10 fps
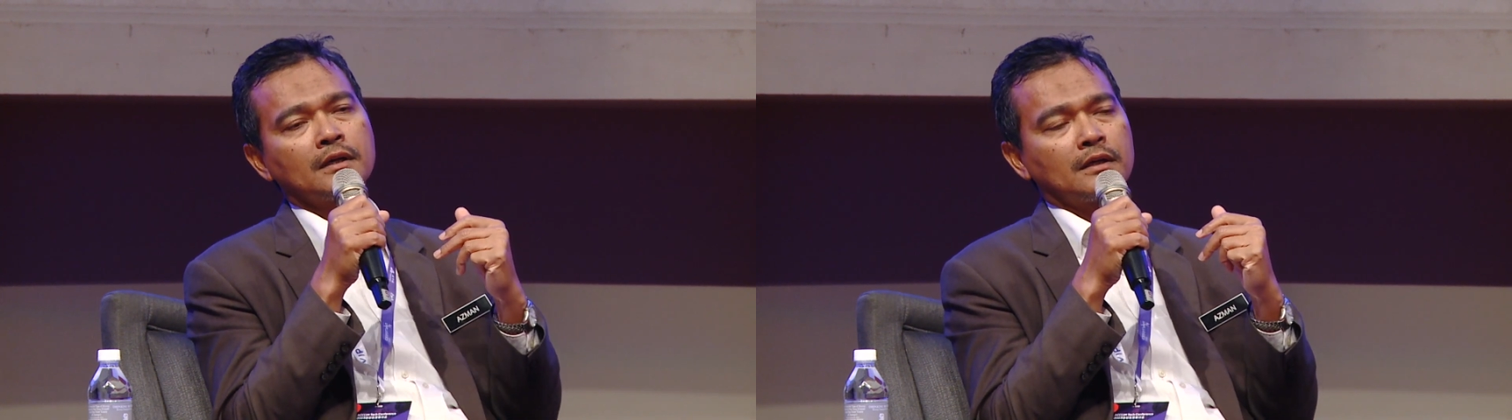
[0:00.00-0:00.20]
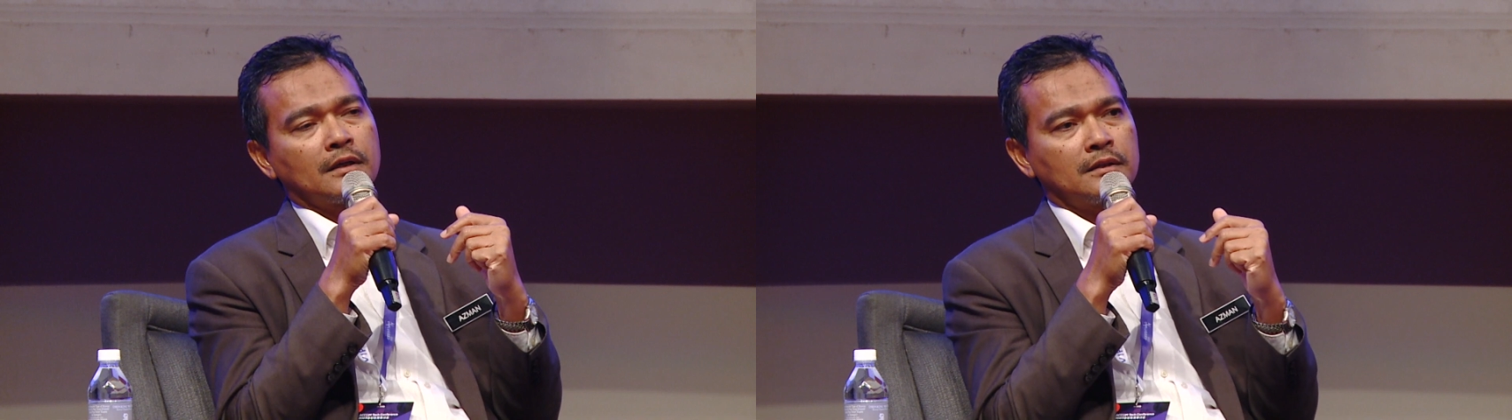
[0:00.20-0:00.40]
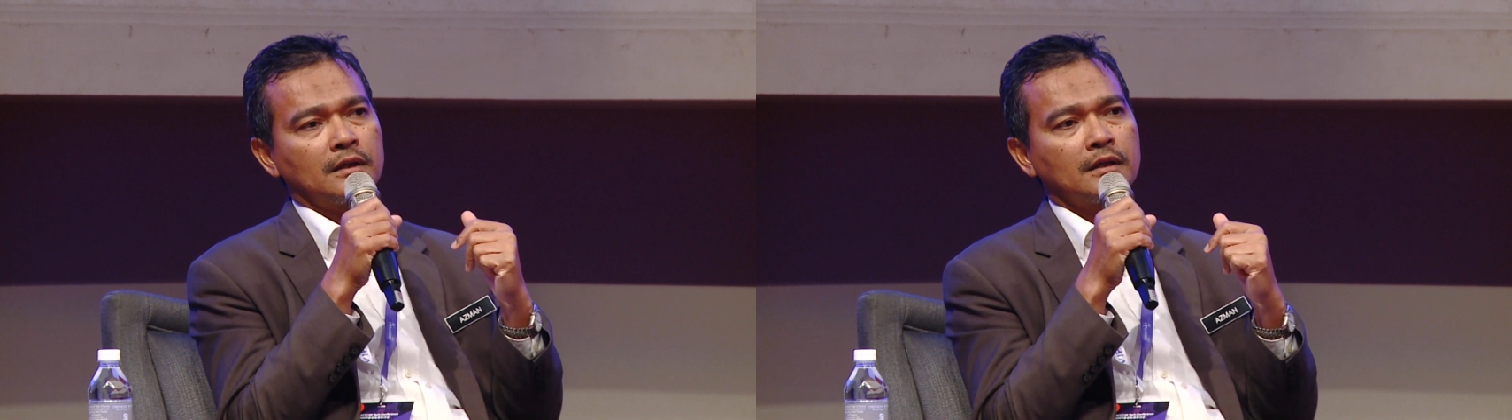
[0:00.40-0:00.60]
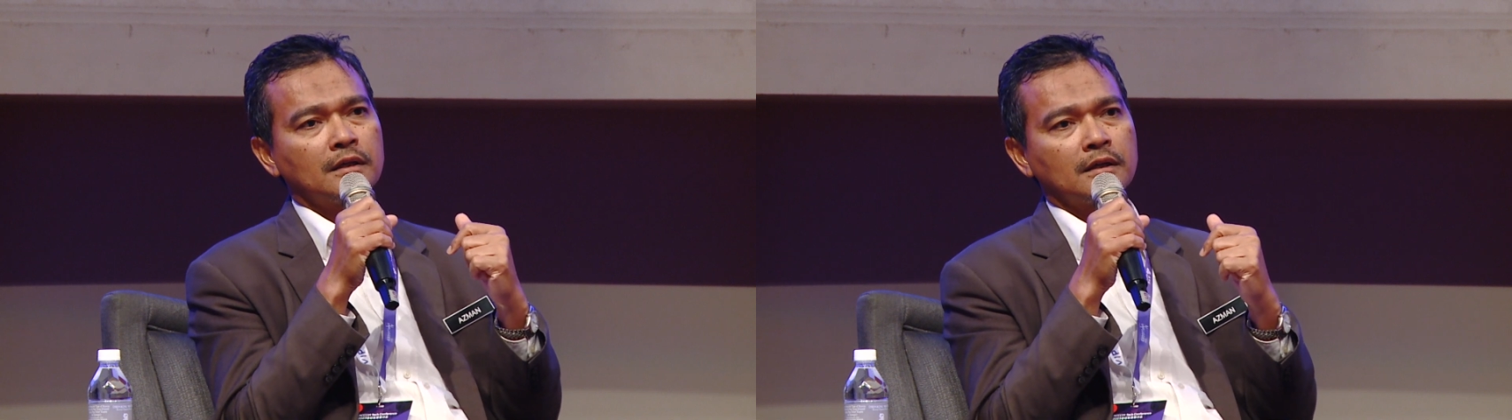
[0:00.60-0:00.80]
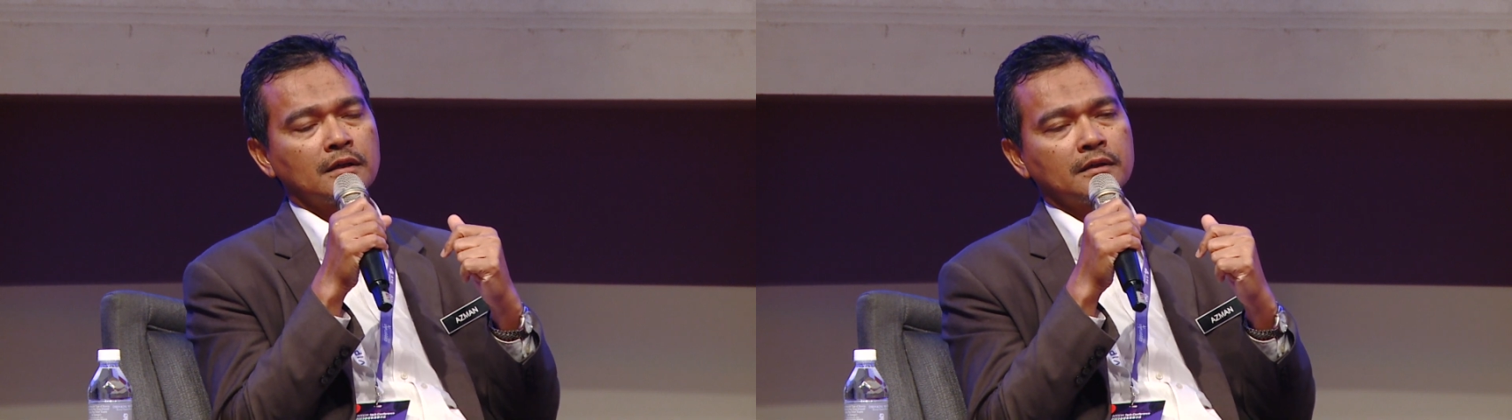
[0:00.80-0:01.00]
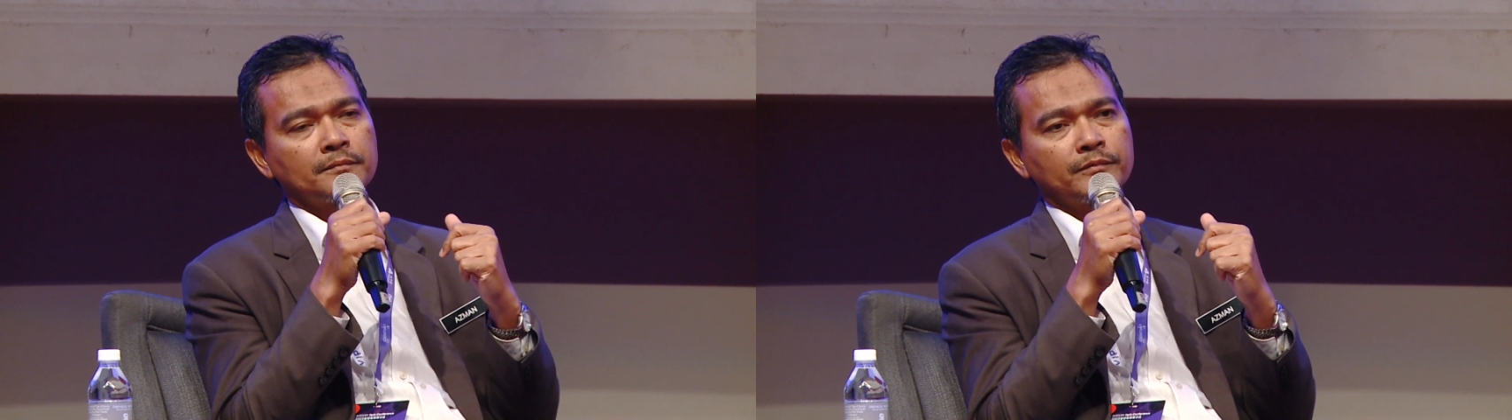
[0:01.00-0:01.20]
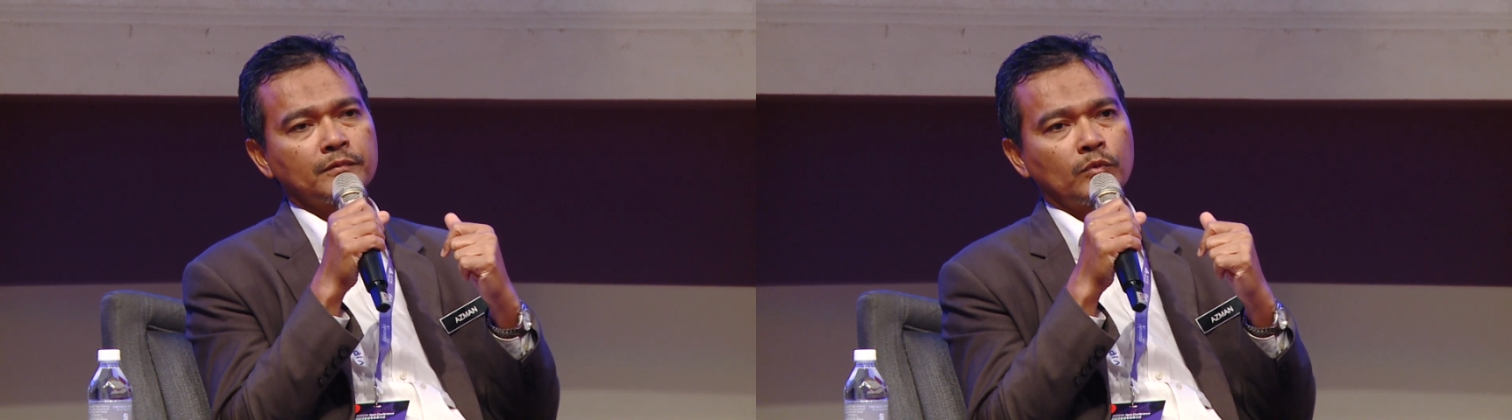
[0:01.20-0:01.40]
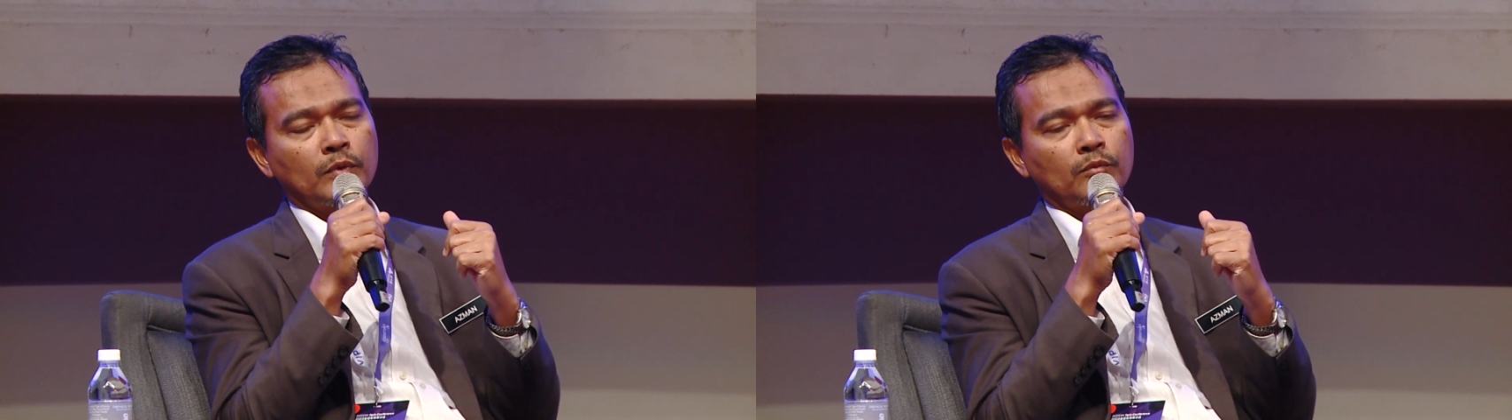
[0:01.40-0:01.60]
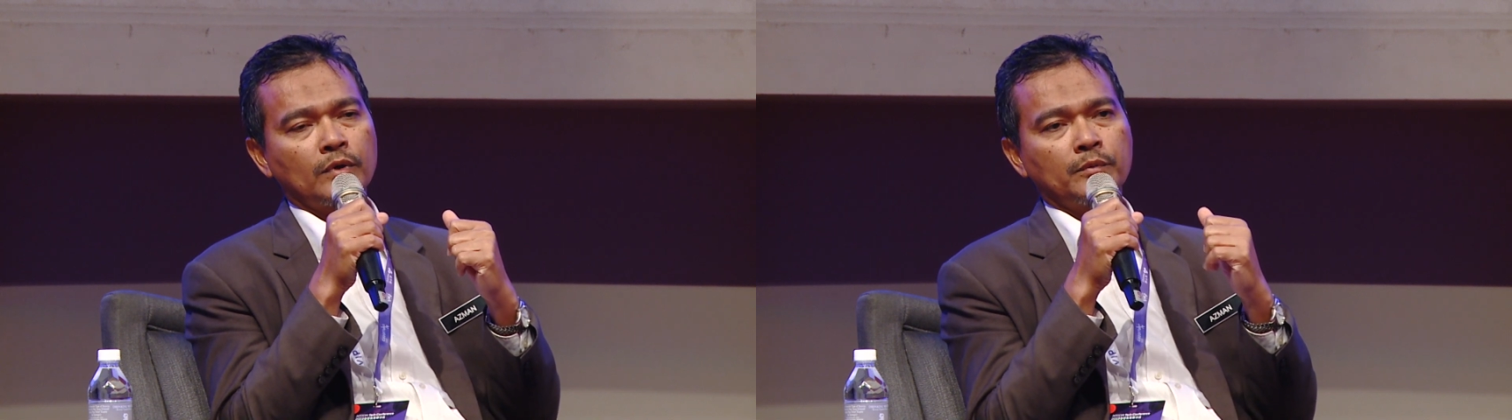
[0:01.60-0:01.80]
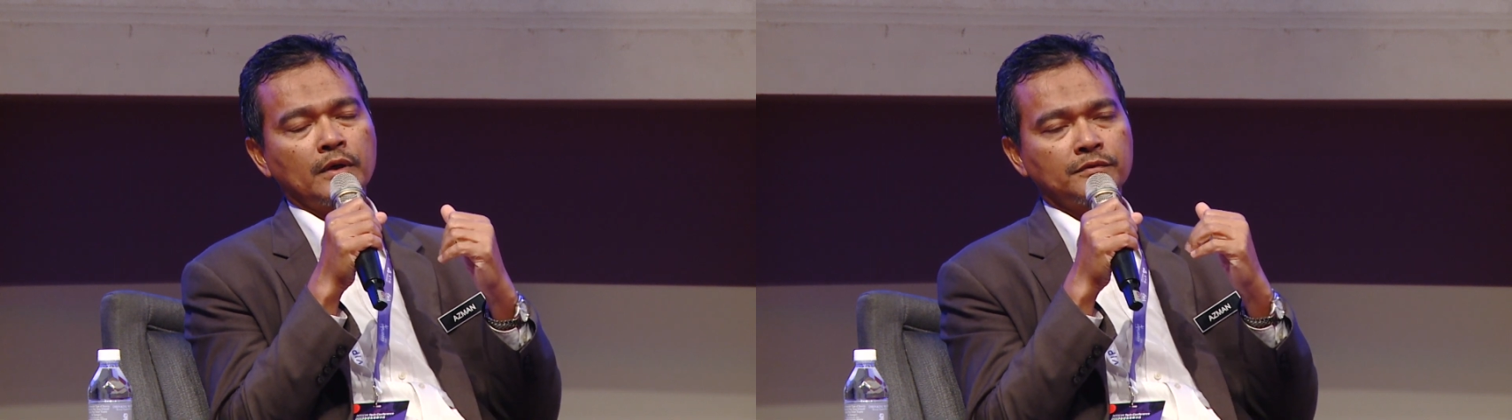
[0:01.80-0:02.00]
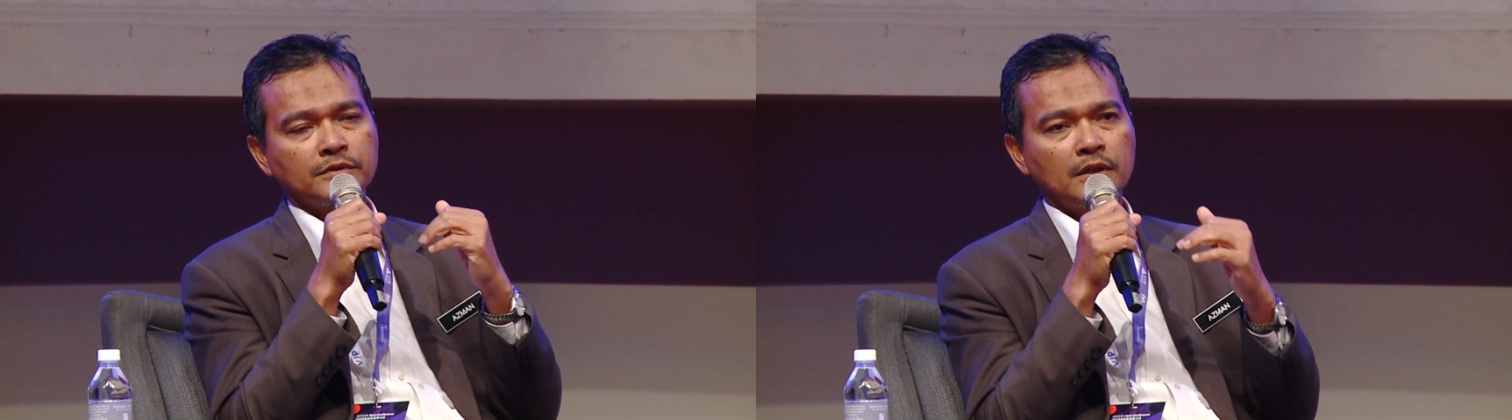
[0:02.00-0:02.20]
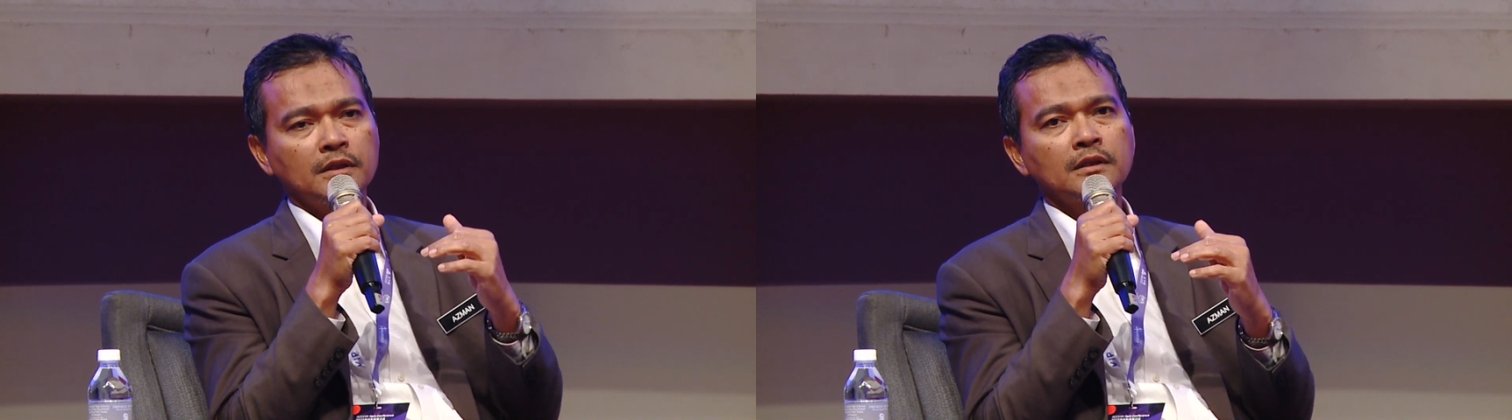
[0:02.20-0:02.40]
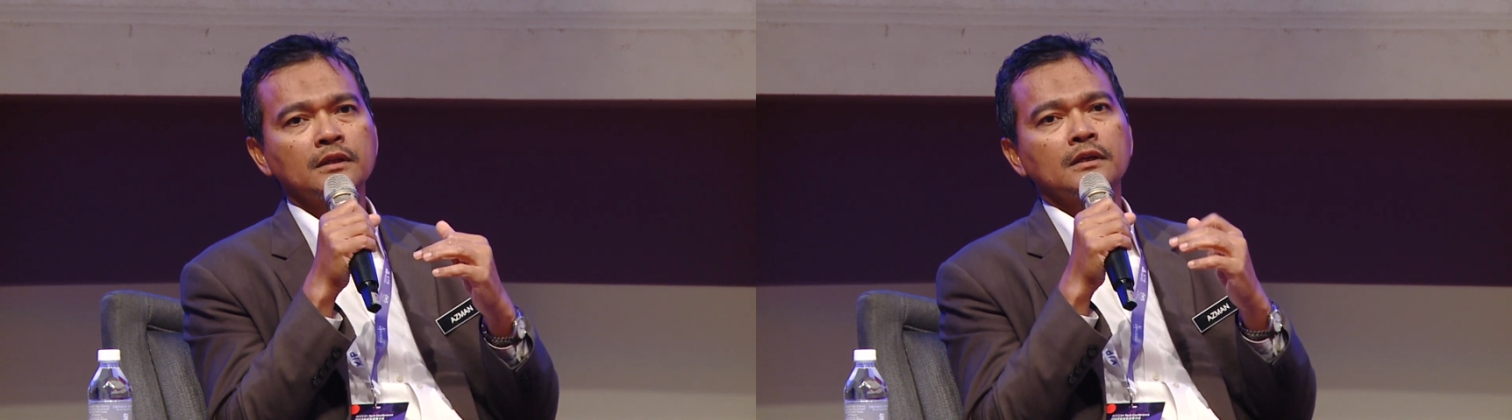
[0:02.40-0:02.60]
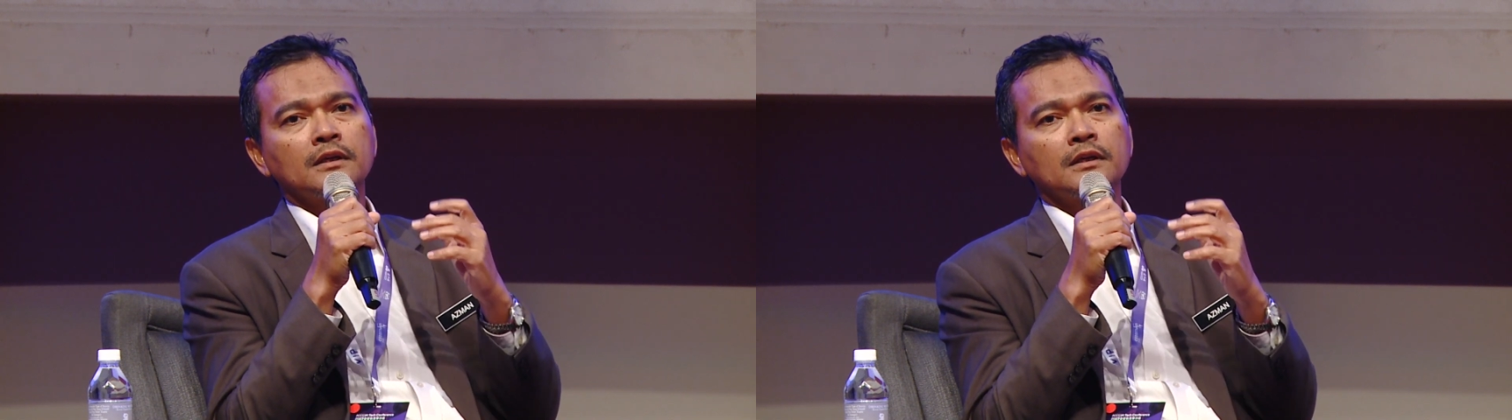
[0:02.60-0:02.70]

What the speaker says: I think what we have seen